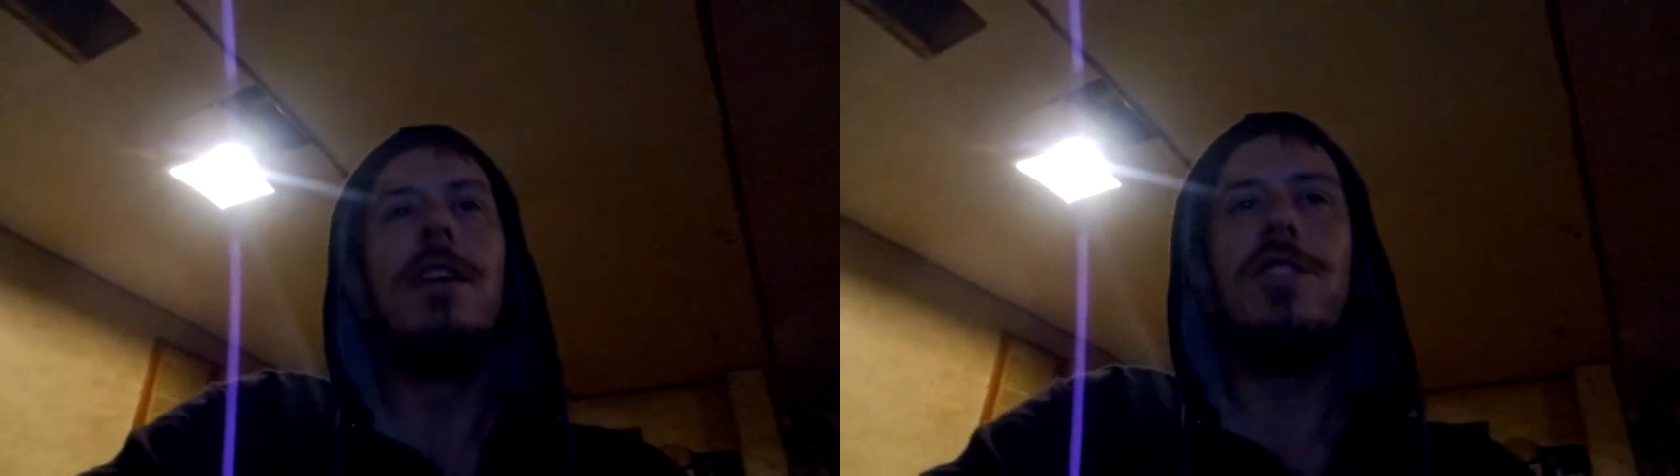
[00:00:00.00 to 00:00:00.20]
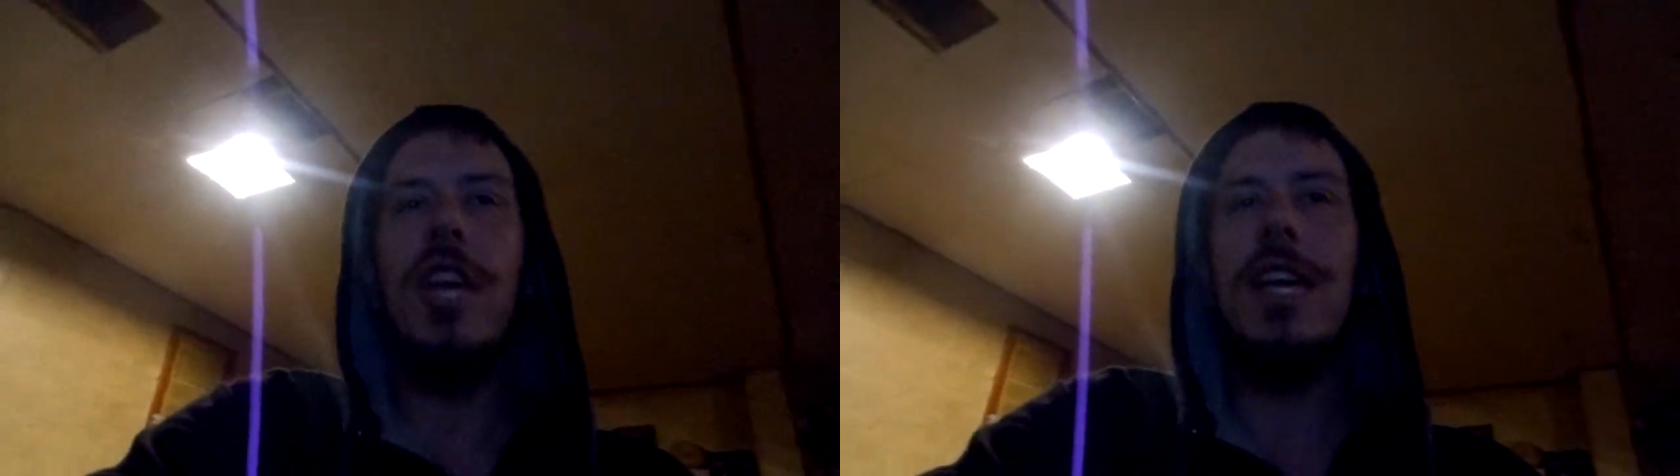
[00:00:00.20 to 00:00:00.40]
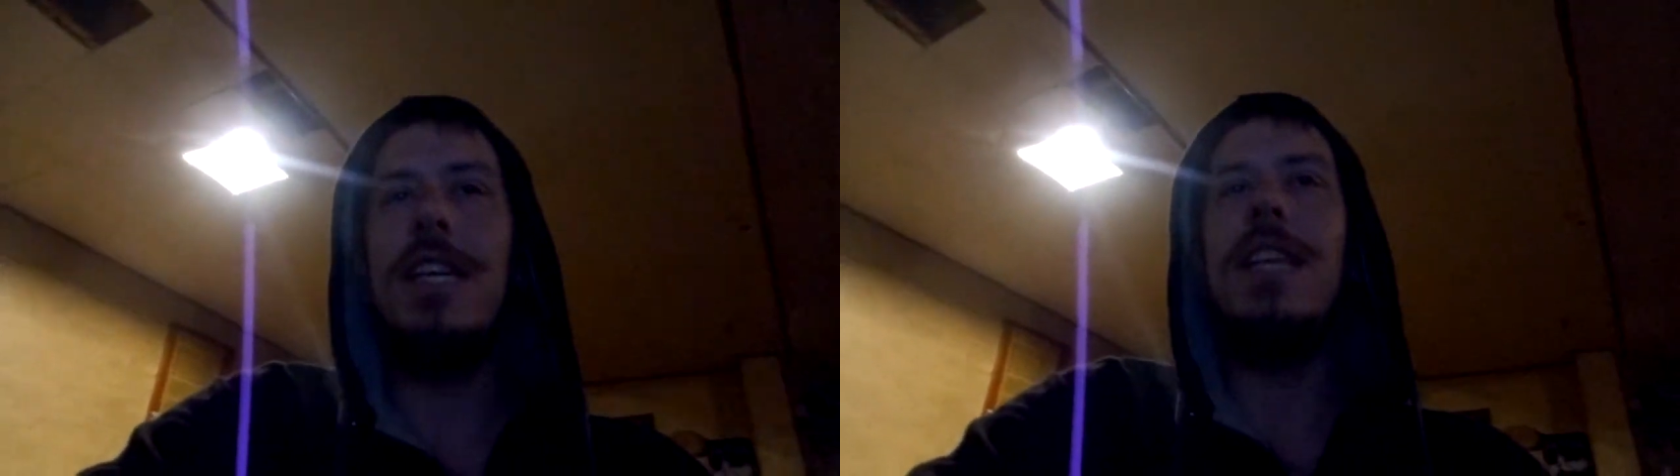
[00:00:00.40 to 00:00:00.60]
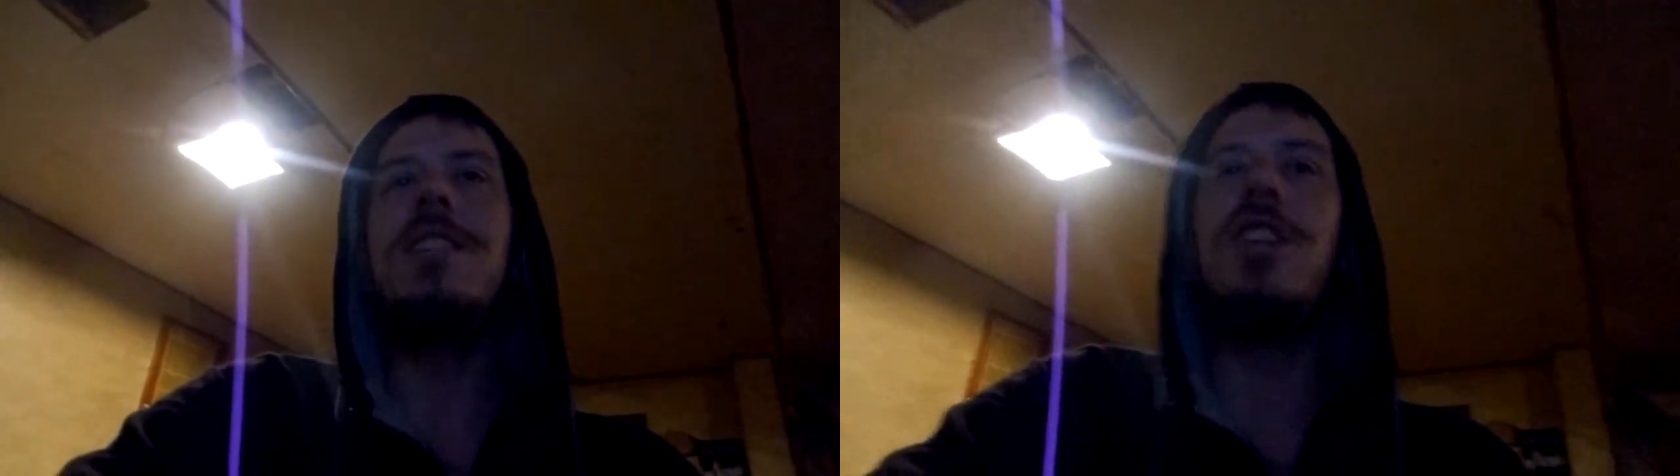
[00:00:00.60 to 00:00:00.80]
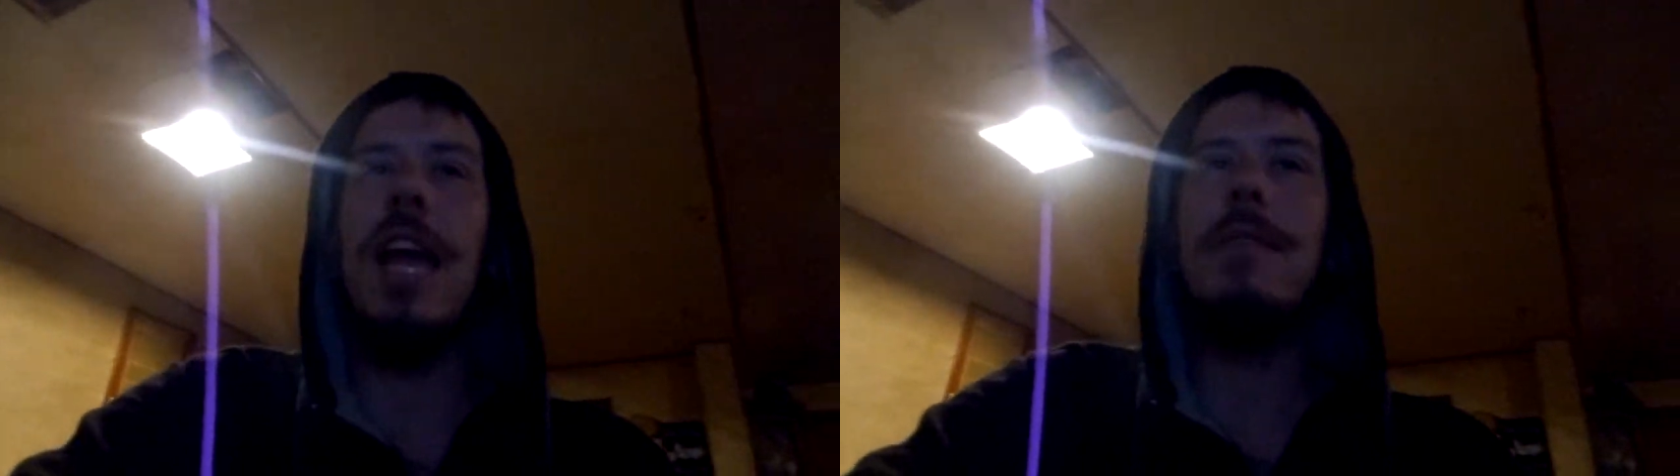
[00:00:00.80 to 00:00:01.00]
D.
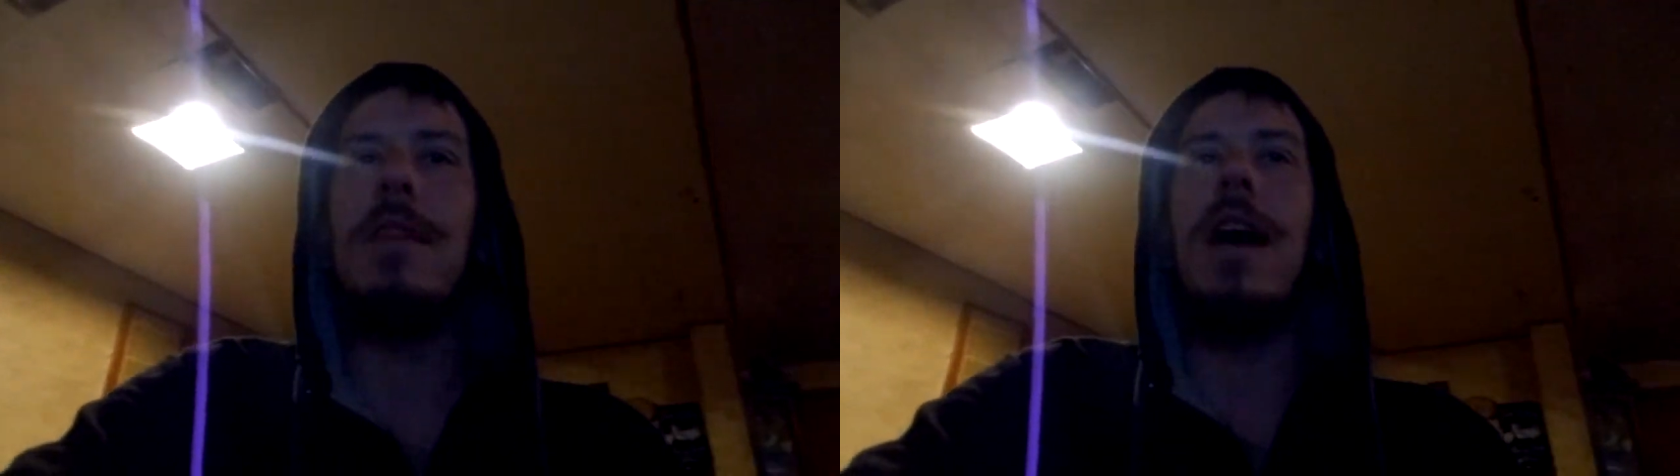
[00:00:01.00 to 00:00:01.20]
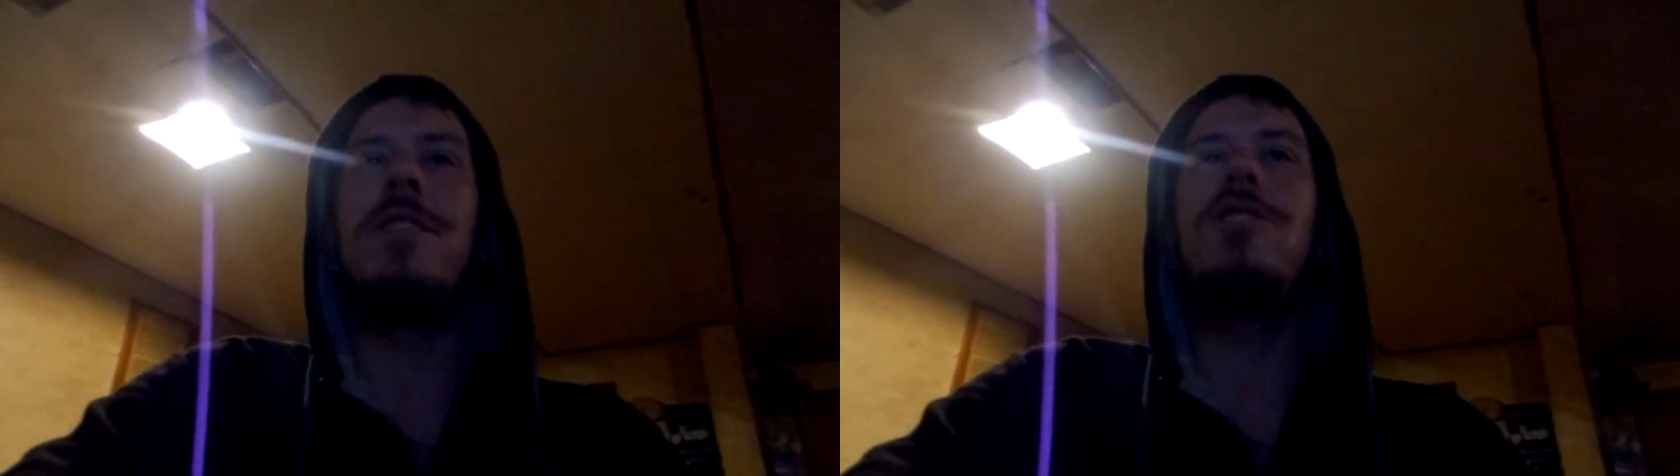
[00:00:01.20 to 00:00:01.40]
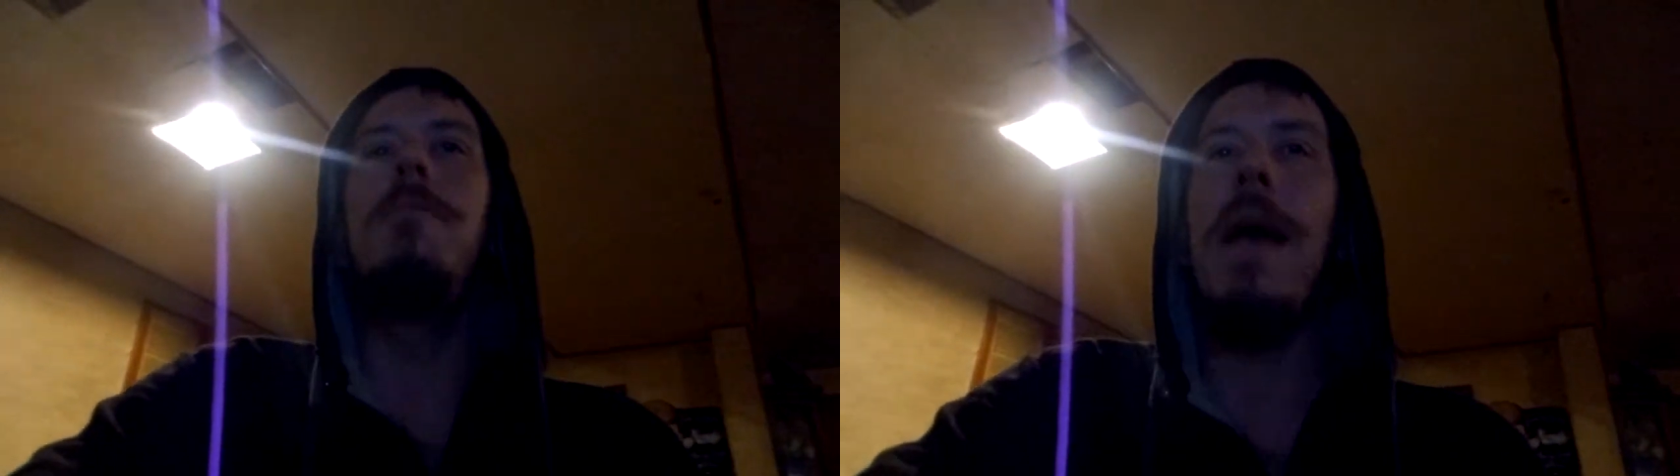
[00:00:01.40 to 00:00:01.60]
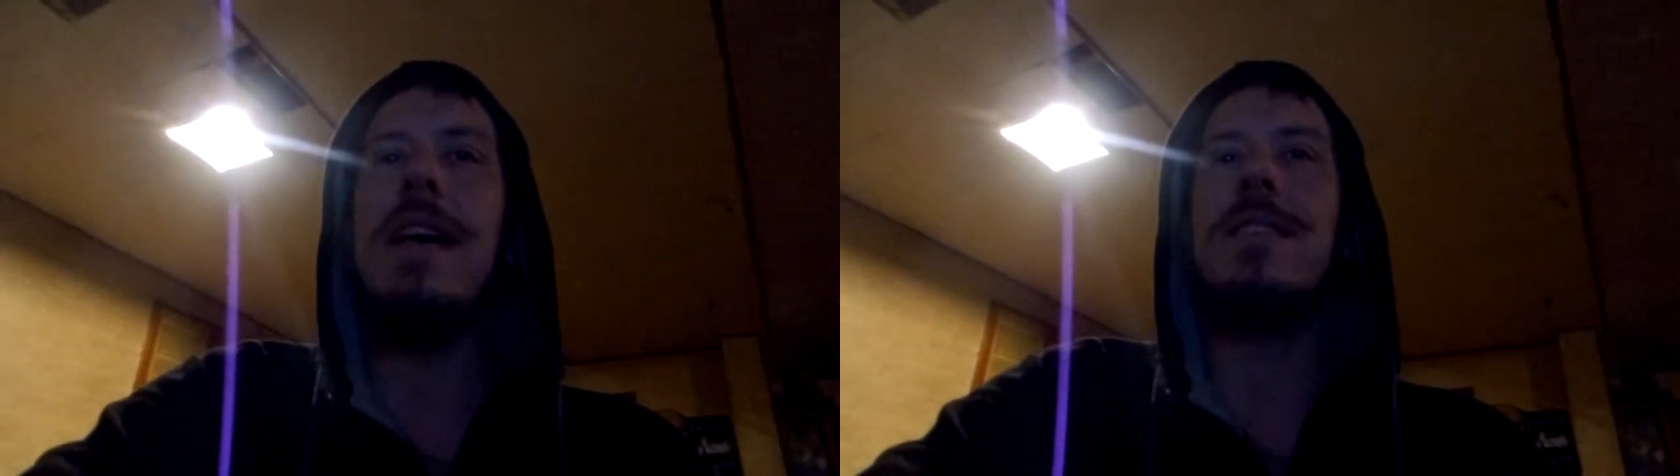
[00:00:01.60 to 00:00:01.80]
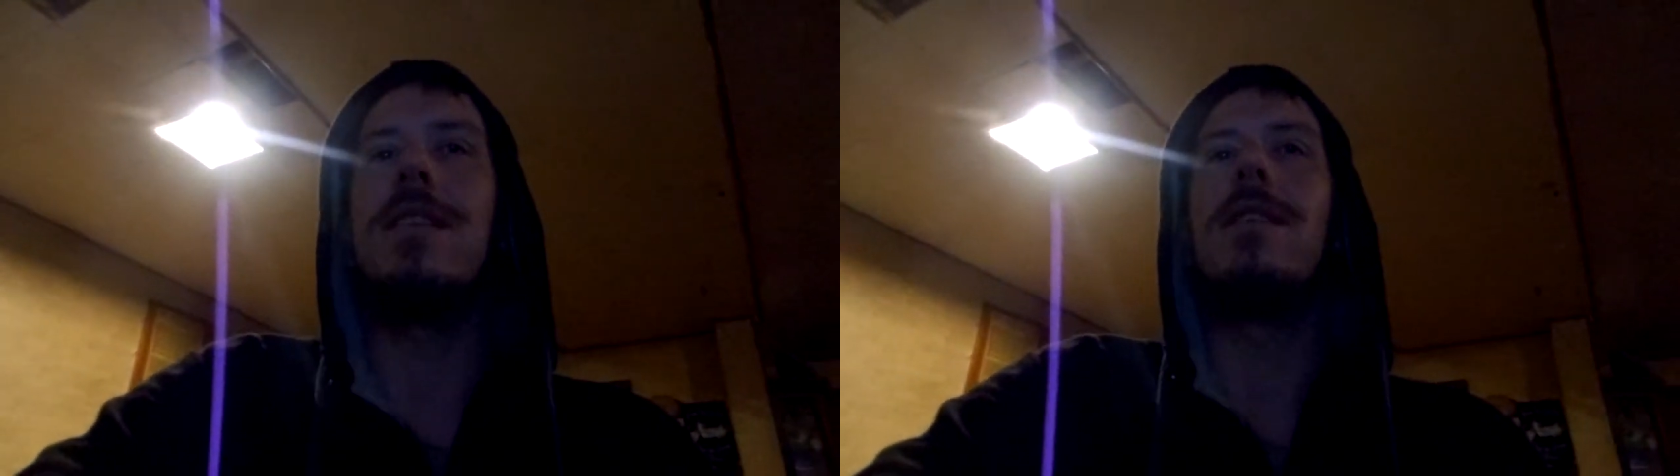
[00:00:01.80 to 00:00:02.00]
James on
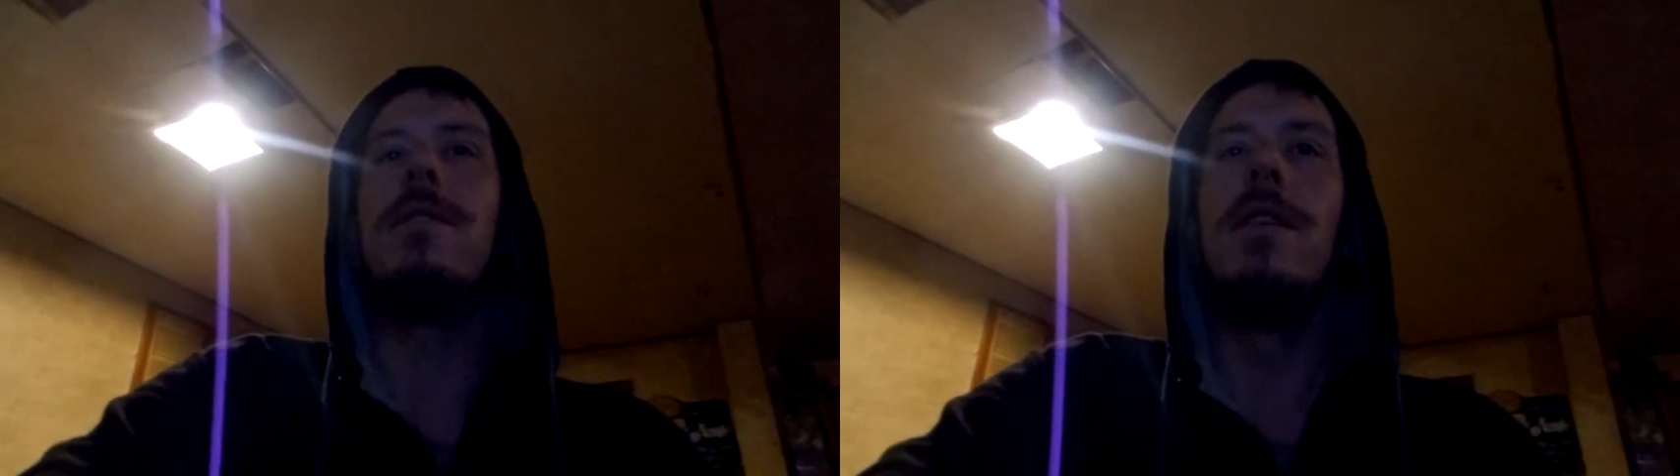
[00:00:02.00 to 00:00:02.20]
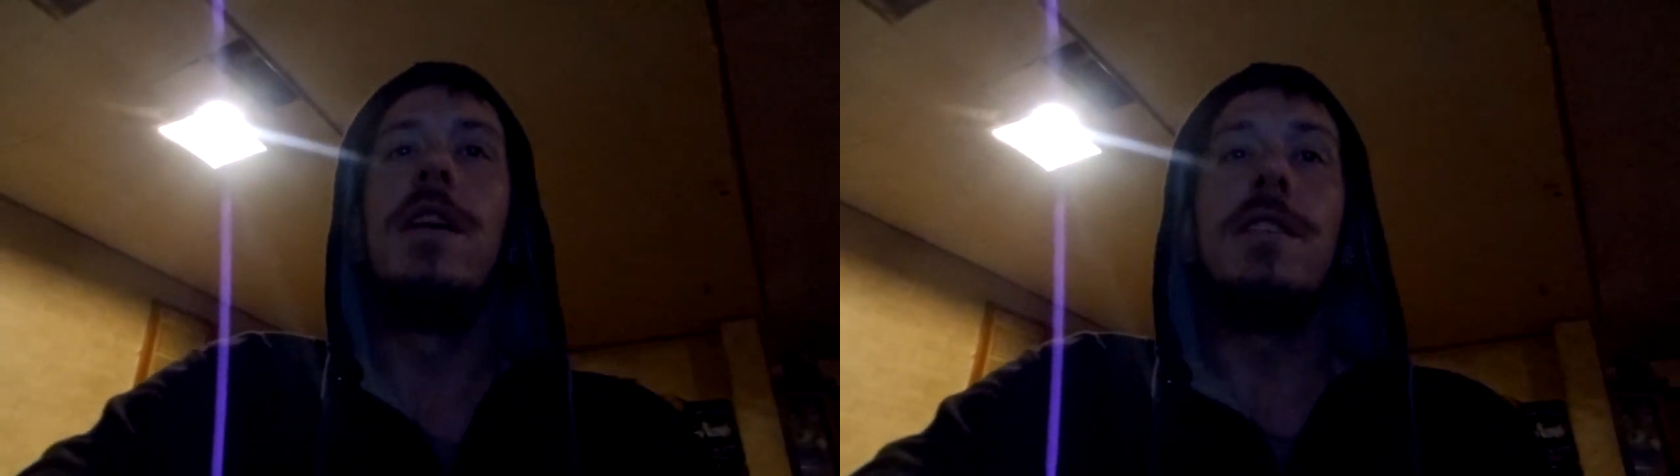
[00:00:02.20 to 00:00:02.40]
Chubasco.